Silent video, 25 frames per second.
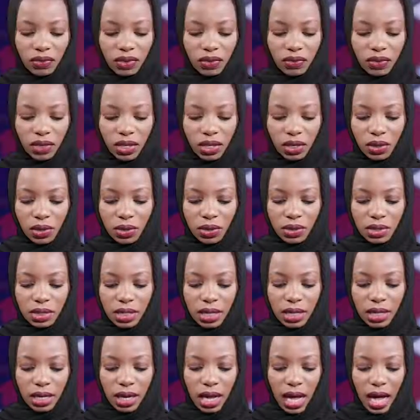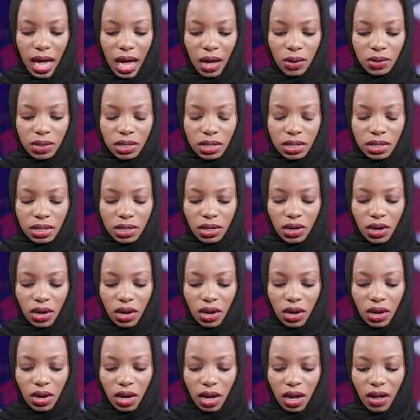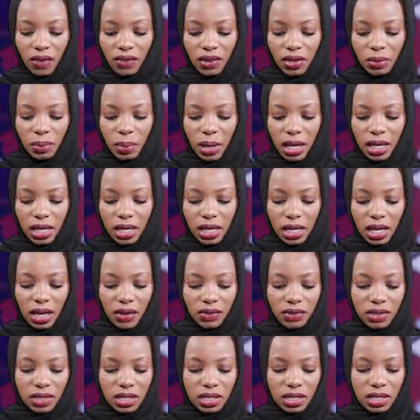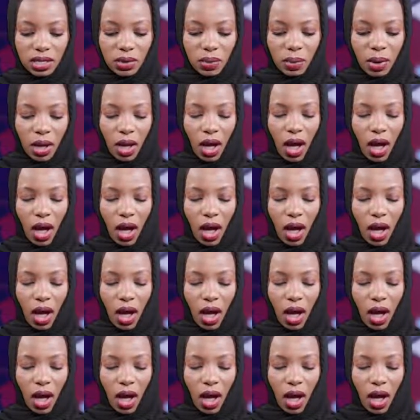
the vehicles and houses recovered by EFCC were